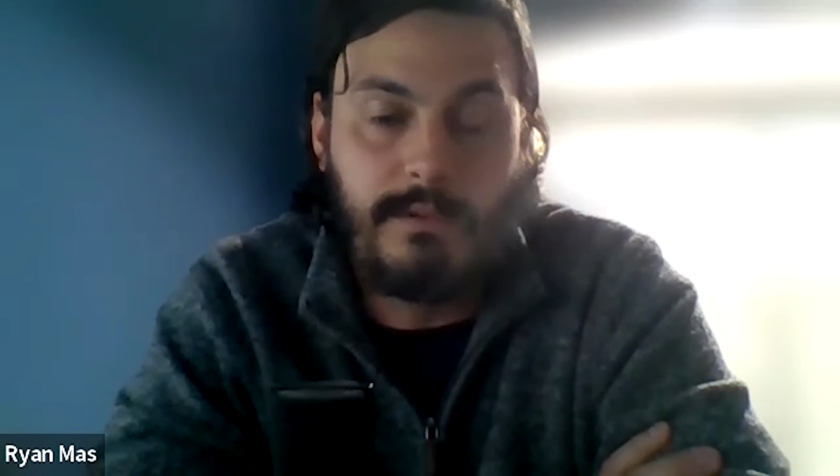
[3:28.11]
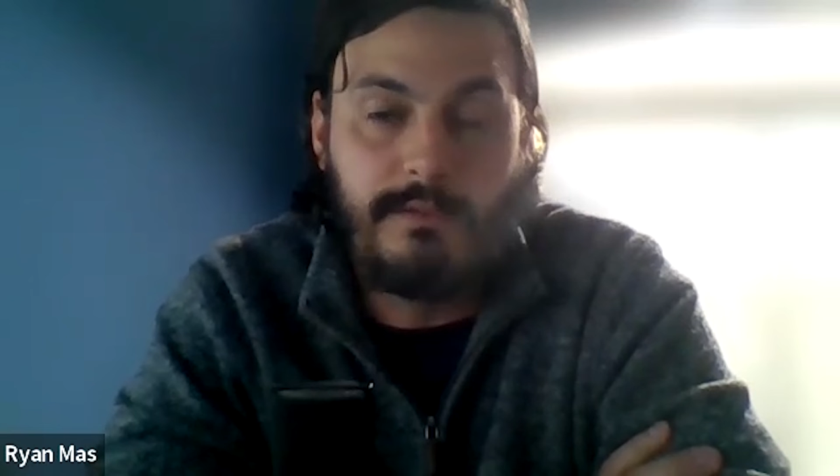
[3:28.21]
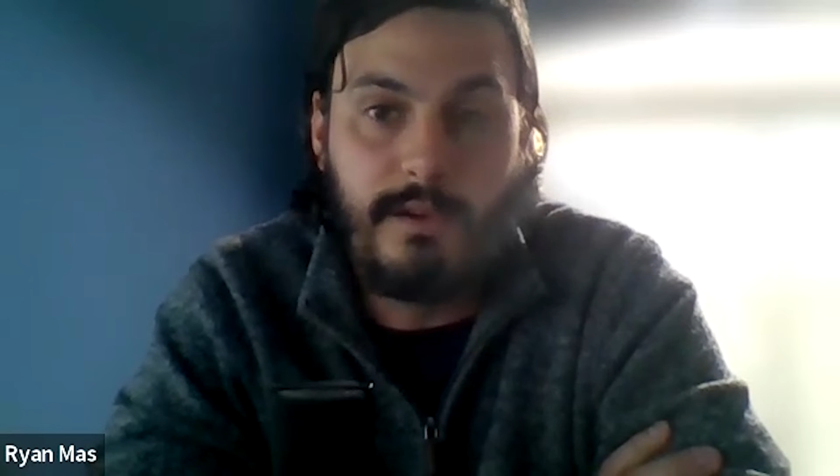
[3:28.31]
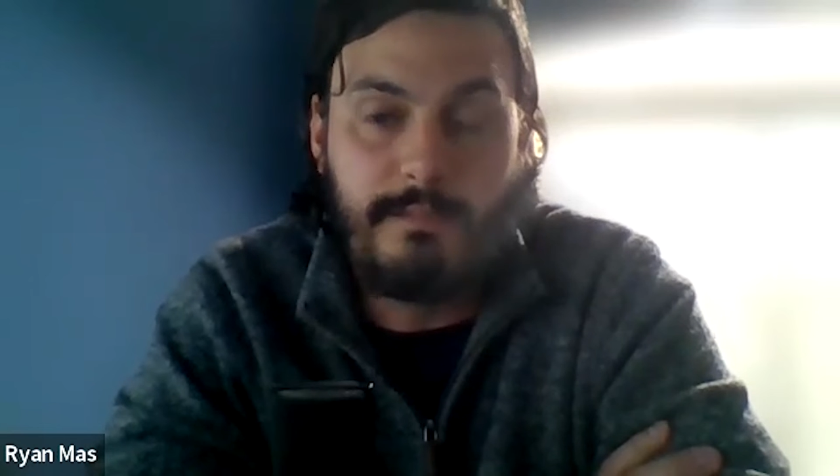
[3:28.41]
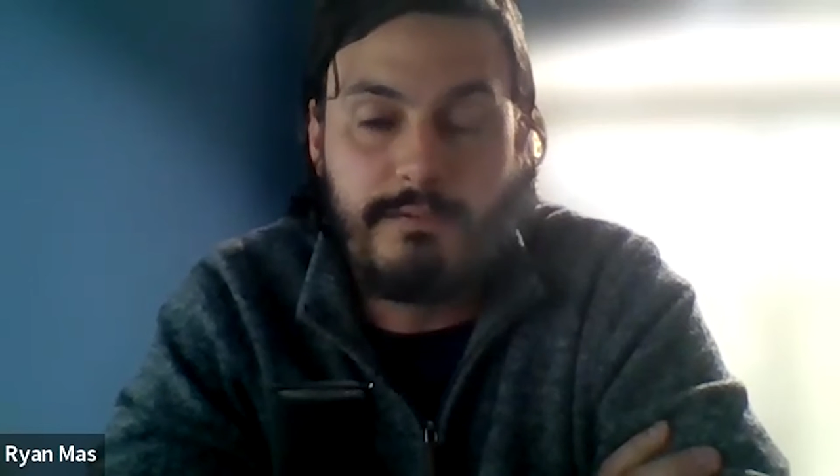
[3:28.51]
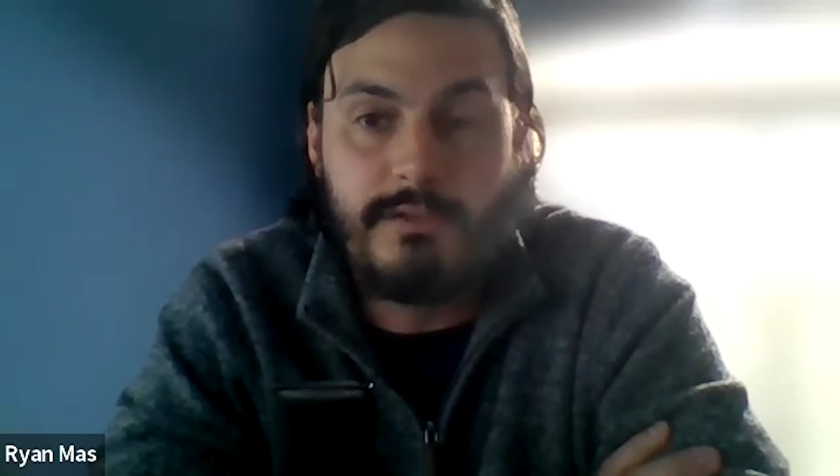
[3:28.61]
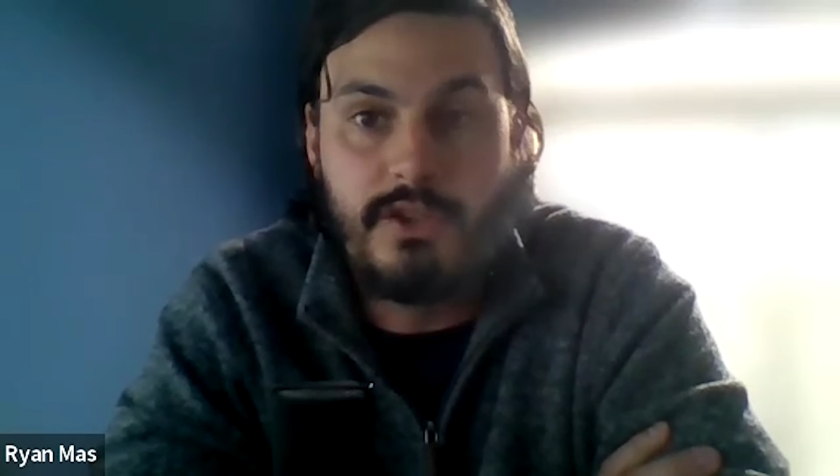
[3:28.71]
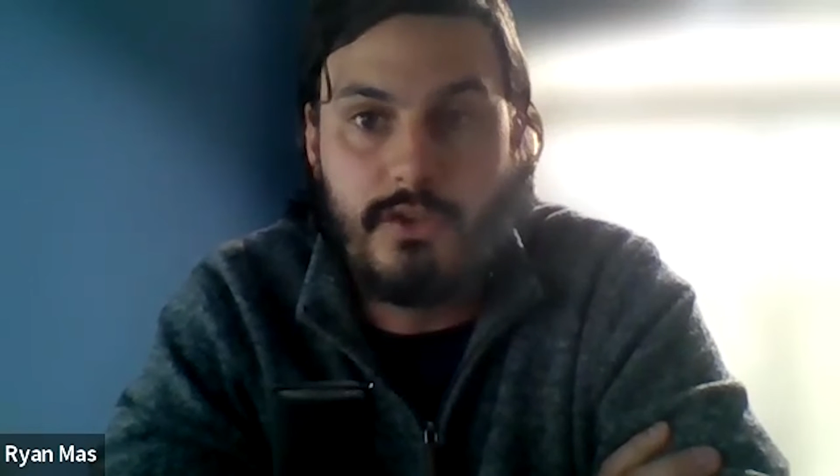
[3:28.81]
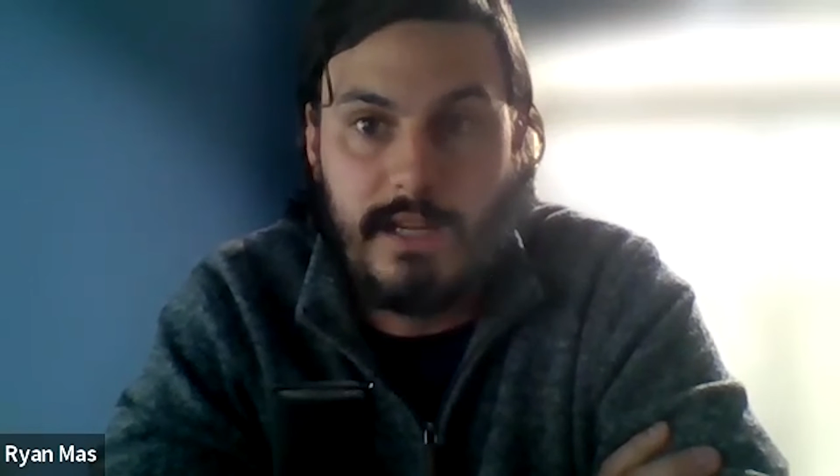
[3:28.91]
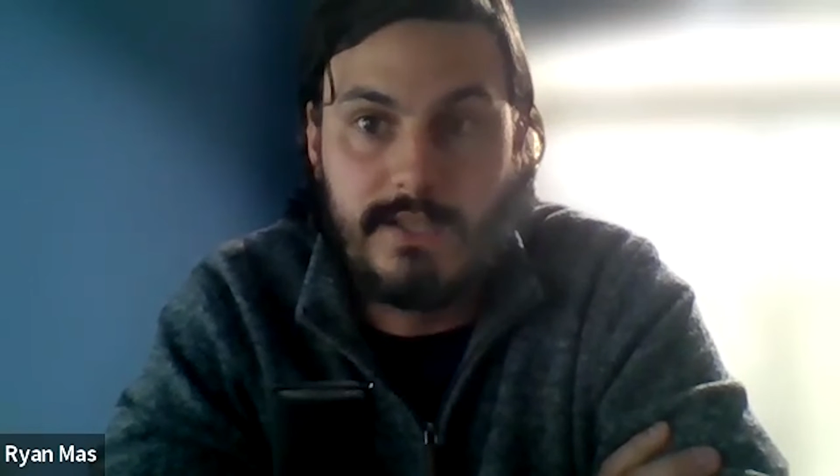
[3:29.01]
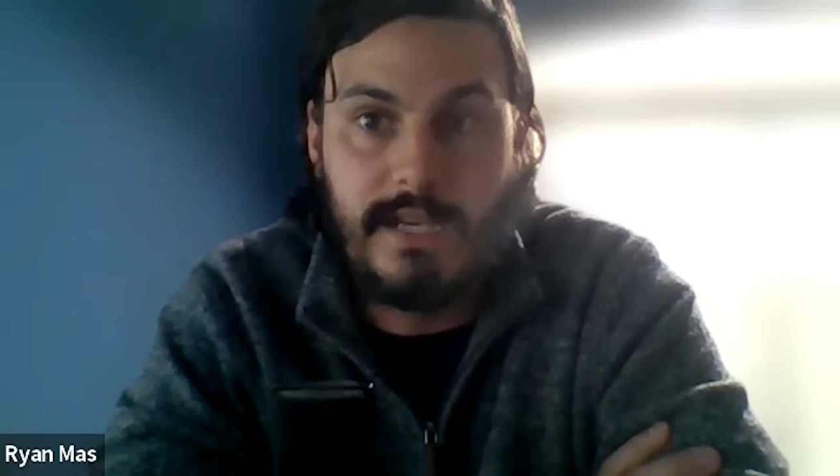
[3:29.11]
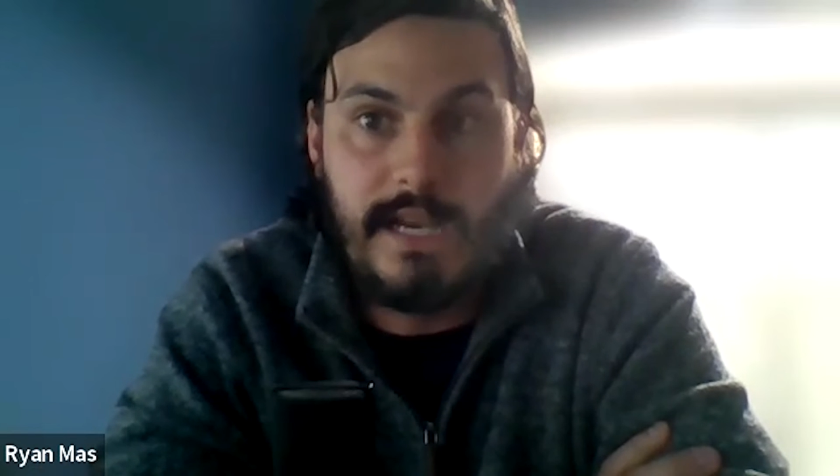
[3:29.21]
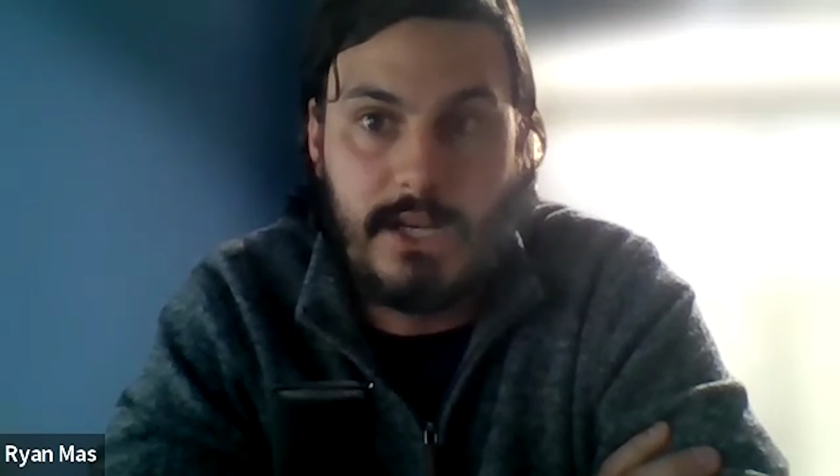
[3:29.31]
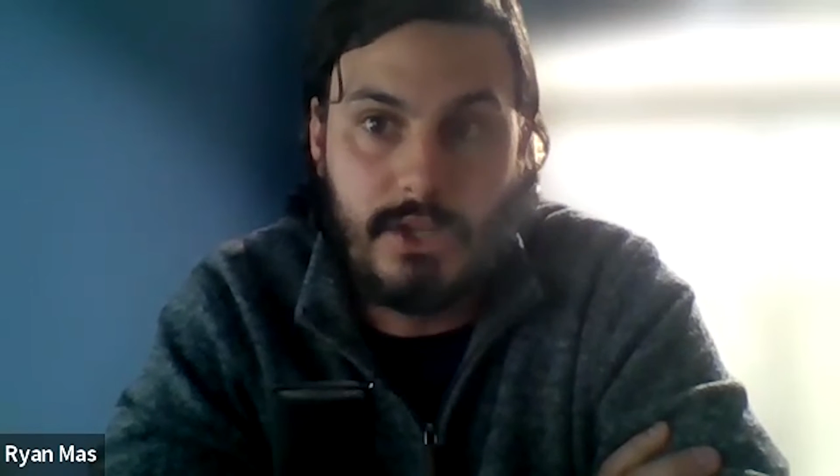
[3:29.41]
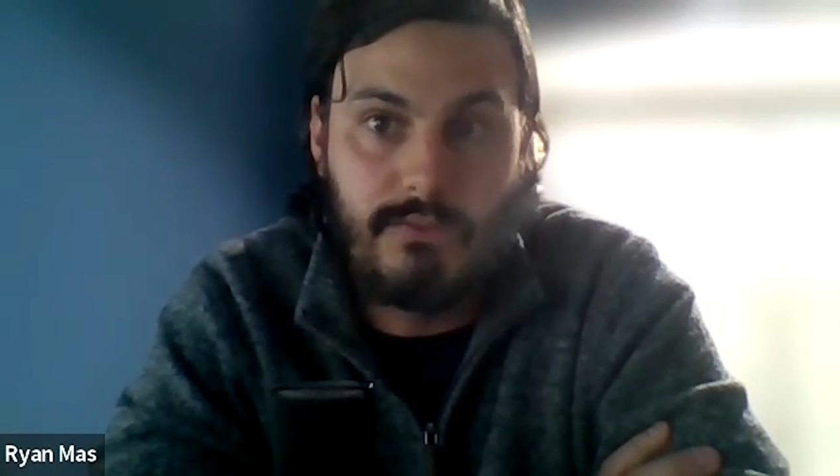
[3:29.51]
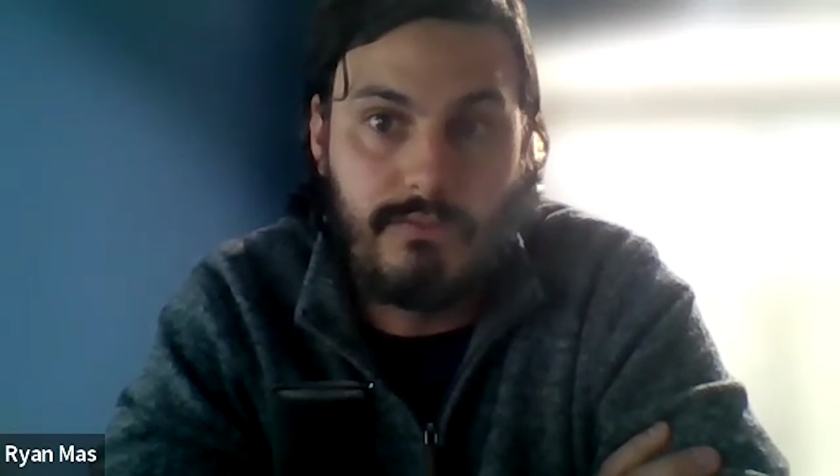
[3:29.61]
of pre-transaction